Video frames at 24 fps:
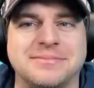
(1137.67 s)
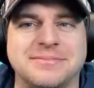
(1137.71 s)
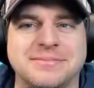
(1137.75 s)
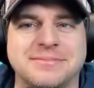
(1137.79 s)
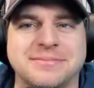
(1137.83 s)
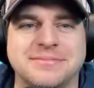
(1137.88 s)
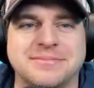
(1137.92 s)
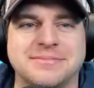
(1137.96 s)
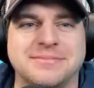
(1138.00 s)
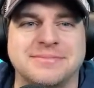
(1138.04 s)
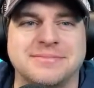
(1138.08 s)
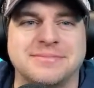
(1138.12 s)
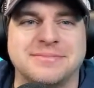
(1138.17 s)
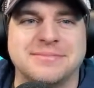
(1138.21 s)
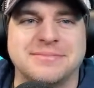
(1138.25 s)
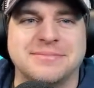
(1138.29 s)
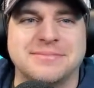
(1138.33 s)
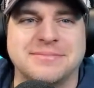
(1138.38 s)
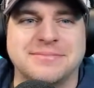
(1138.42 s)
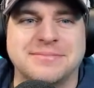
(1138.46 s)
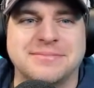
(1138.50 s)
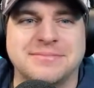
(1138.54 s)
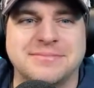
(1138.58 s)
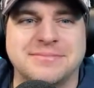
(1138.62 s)

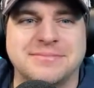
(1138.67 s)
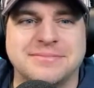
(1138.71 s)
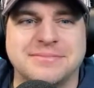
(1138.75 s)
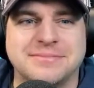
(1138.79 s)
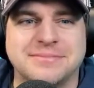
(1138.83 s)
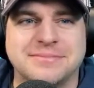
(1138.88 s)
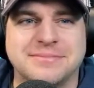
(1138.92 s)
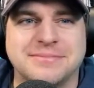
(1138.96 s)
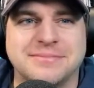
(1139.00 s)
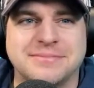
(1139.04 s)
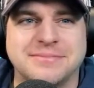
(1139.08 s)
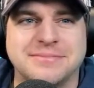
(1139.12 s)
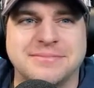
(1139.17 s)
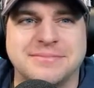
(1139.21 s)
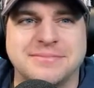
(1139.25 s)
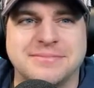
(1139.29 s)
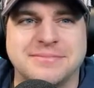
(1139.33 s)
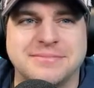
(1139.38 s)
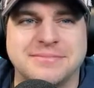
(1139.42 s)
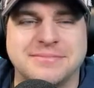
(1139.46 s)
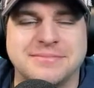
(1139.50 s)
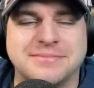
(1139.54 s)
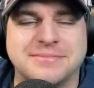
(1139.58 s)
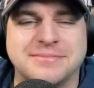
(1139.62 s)

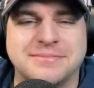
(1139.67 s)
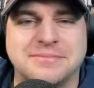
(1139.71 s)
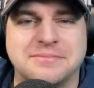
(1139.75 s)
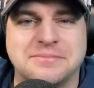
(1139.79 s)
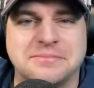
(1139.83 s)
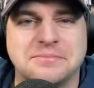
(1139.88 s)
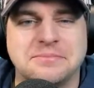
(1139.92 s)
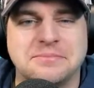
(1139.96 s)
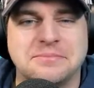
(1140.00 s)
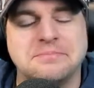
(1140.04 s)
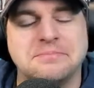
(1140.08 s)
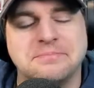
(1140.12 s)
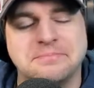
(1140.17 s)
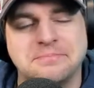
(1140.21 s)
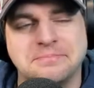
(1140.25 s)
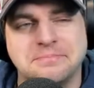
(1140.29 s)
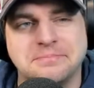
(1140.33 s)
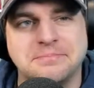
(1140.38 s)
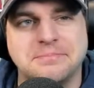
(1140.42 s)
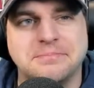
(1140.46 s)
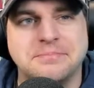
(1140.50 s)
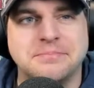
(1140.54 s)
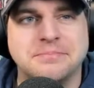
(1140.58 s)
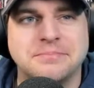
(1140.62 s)

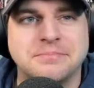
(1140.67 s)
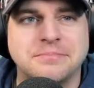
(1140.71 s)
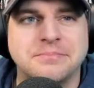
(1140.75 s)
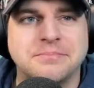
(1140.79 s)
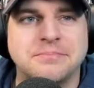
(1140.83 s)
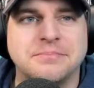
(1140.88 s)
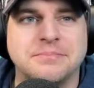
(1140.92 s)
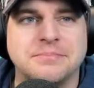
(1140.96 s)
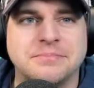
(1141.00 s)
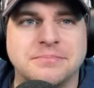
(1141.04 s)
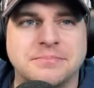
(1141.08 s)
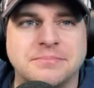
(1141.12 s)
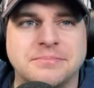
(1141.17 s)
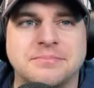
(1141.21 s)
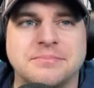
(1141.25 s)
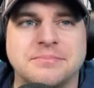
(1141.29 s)
[no speech]